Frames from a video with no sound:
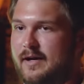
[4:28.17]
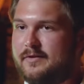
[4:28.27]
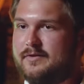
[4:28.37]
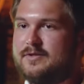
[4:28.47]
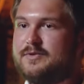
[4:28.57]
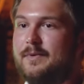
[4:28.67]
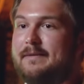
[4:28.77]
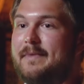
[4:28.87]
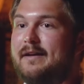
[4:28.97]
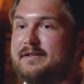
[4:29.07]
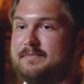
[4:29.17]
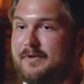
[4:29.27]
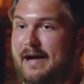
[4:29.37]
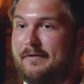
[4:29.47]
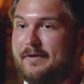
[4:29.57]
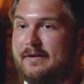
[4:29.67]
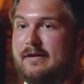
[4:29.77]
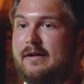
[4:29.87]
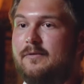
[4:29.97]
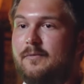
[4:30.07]
120 miles per
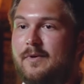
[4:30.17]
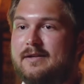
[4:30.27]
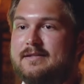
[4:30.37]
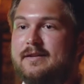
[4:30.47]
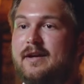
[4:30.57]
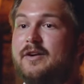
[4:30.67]
hour was a,